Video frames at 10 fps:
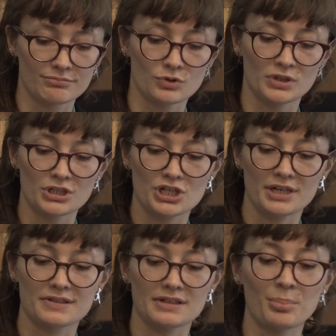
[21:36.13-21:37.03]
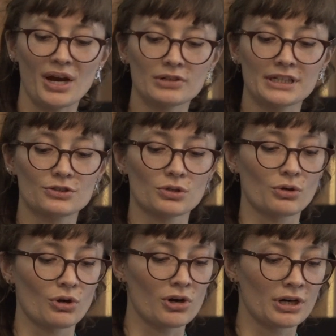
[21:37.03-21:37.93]
to the chest apparently
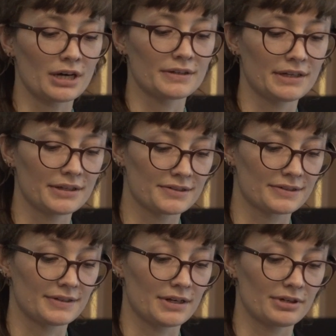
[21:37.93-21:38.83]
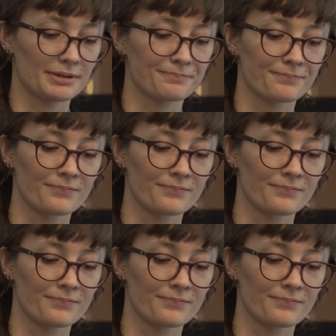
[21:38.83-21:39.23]
took longer than necessary.